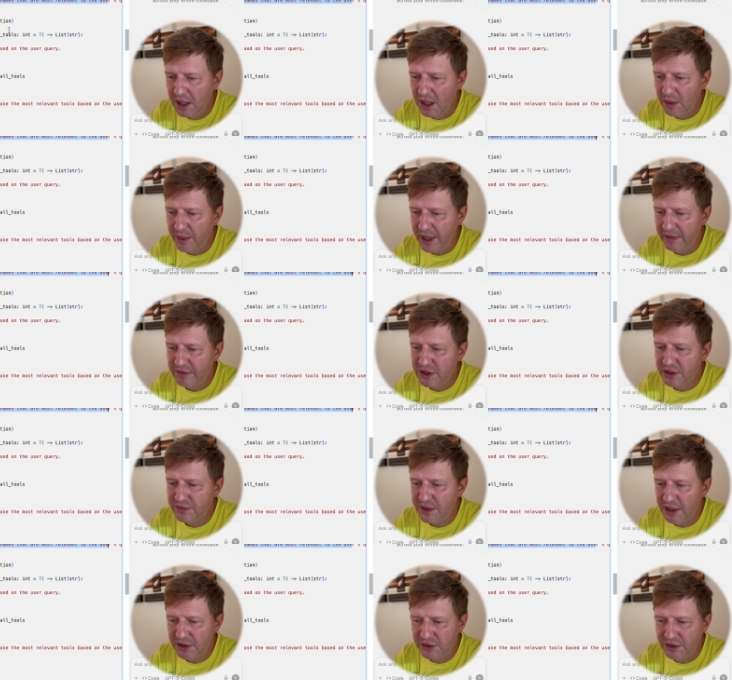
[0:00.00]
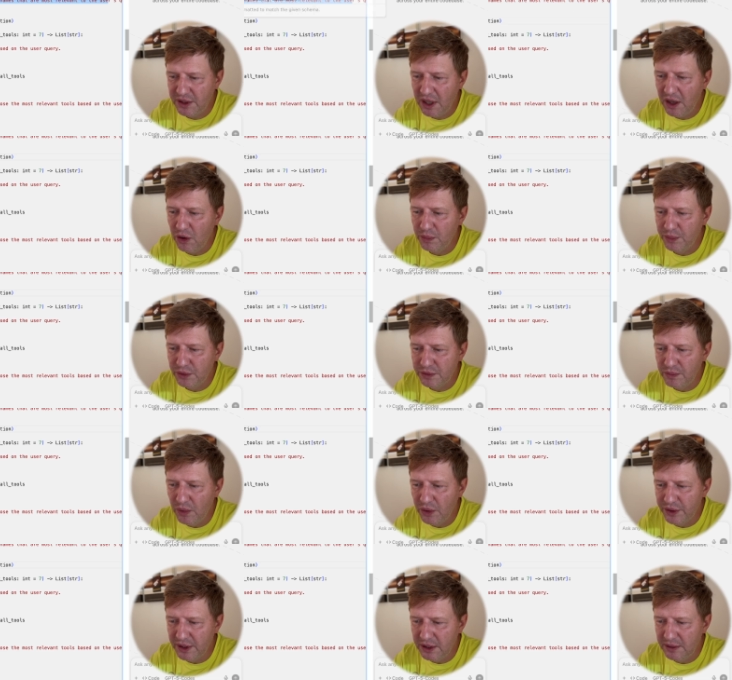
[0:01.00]
We have the structured output
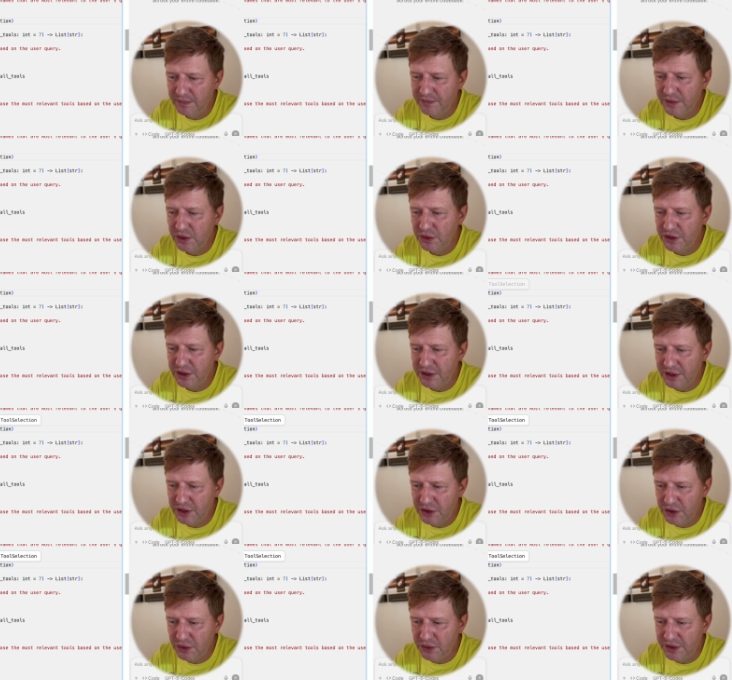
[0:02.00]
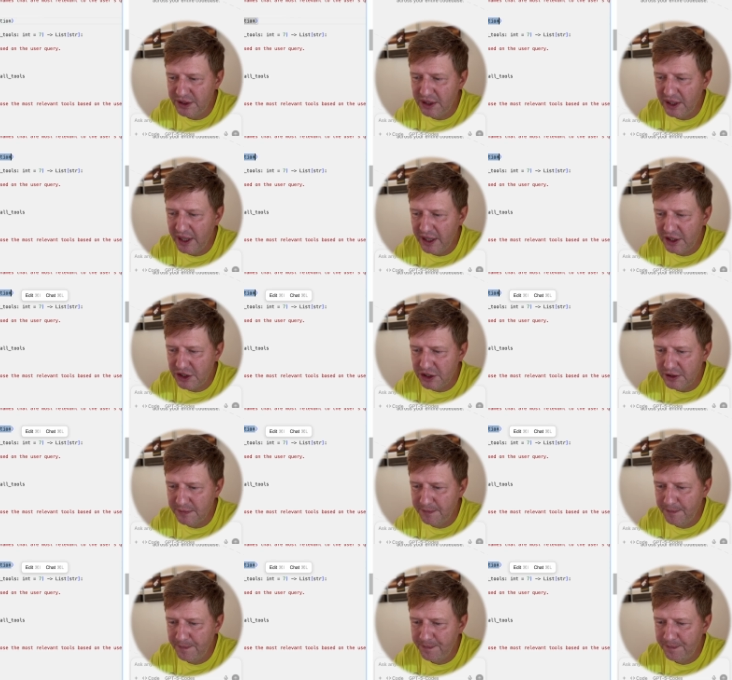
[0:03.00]
model using this tool selection